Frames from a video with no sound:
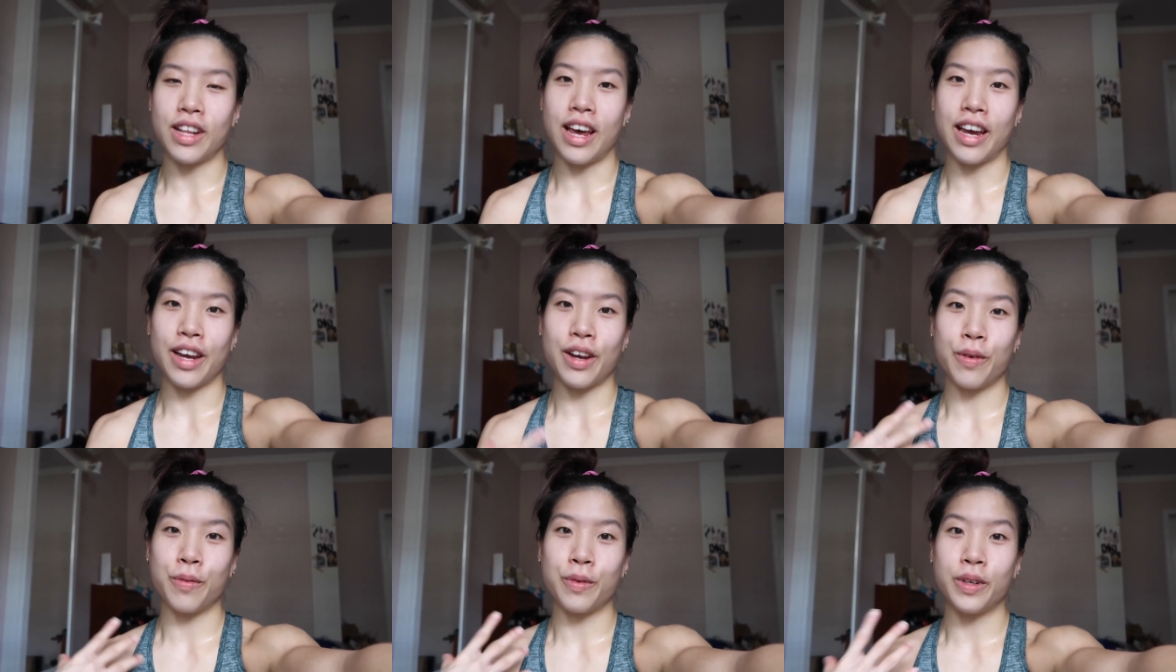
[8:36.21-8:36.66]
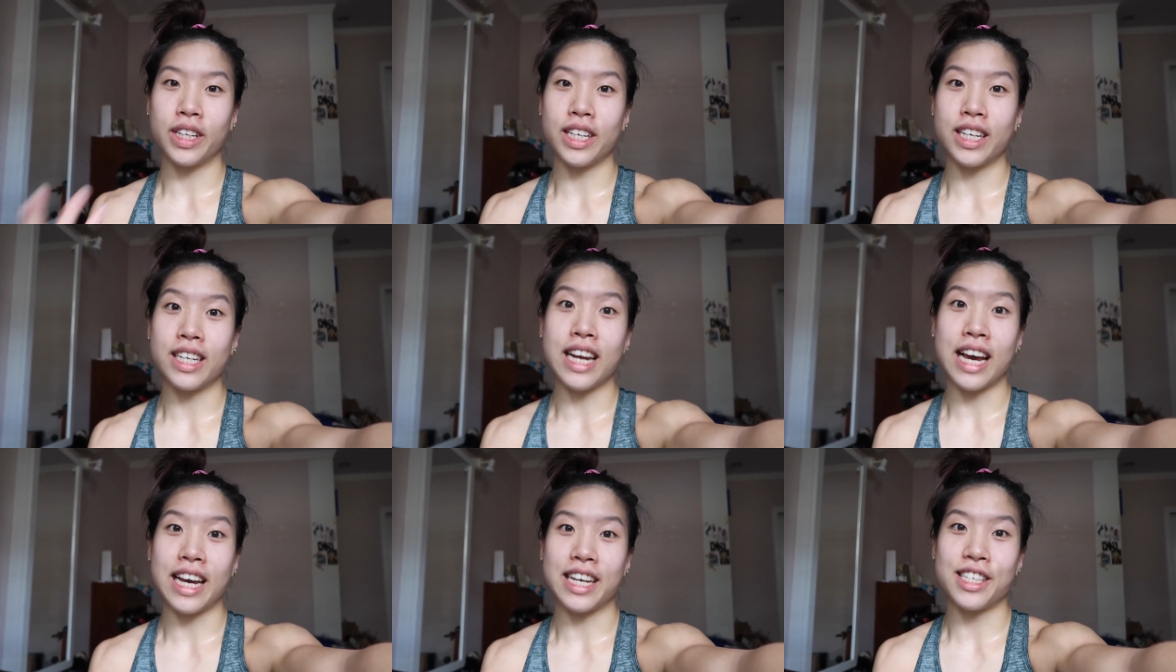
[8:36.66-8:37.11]
uh, like a
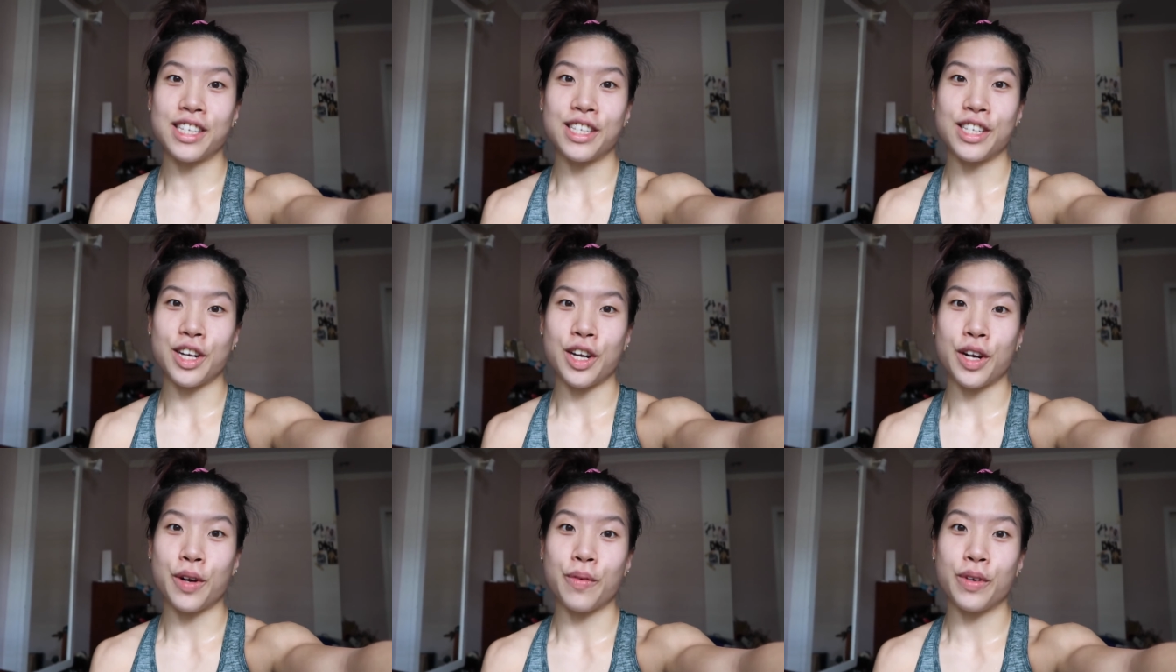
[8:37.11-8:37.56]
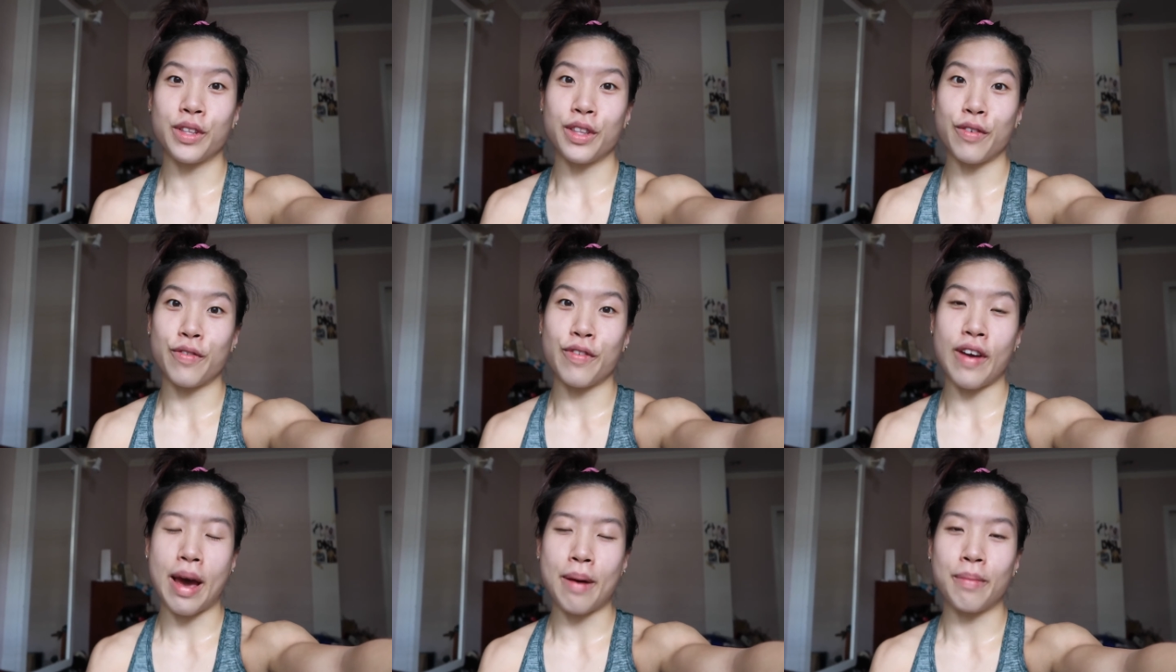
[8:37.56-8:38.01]
really nice dinner with
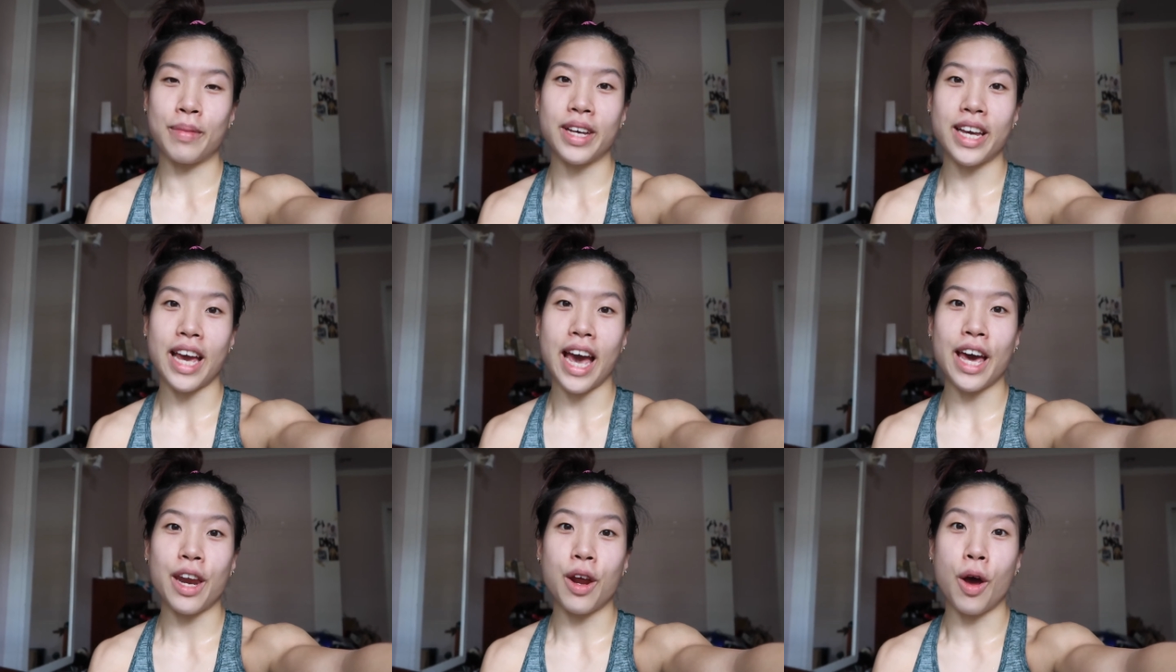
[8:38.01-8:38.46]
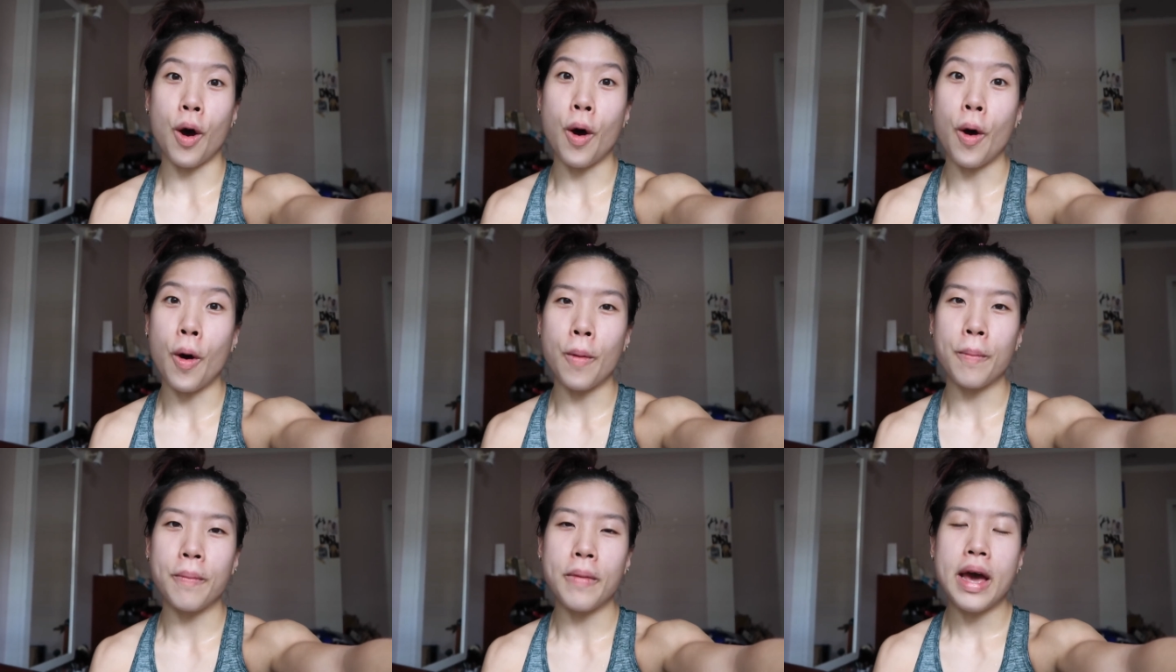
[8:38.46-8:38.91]
the family at
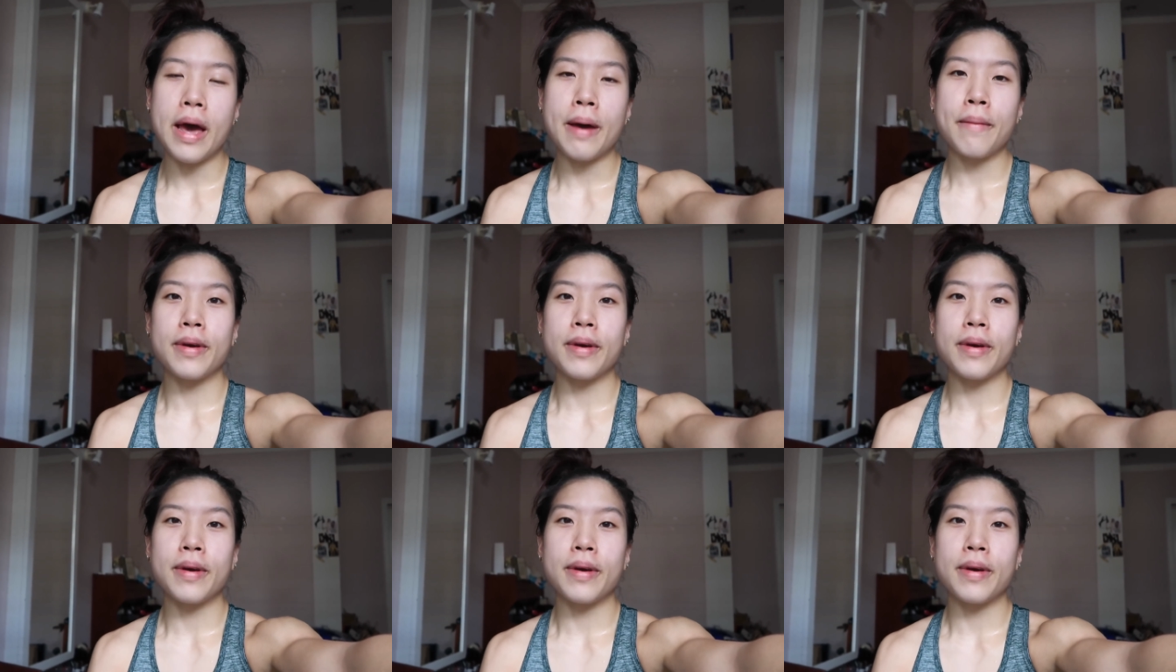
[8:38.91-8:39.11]
home